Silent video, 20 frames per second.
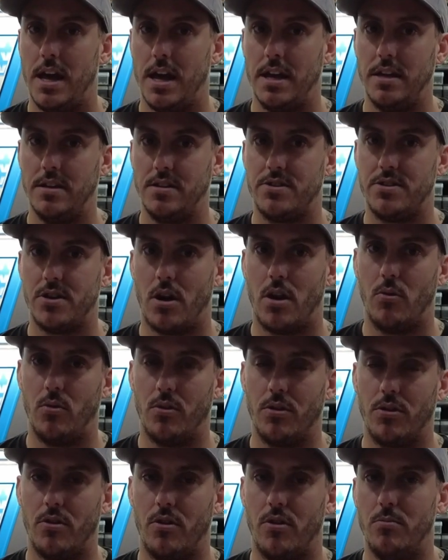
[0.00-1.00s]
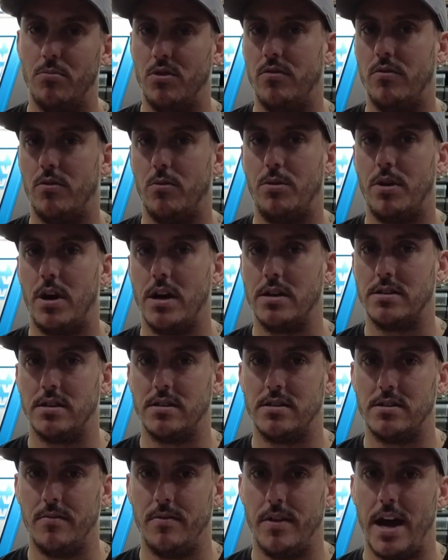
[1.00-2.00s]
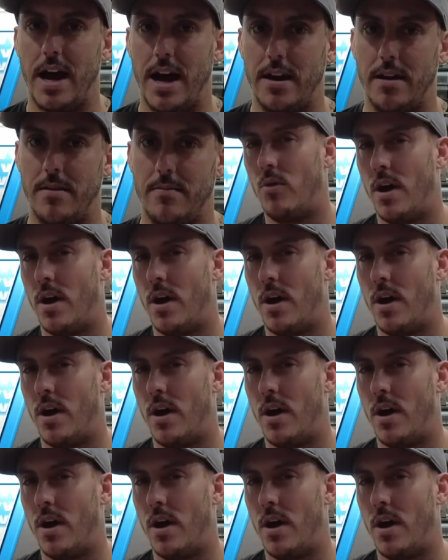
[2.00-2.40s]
and start with the removal process of that.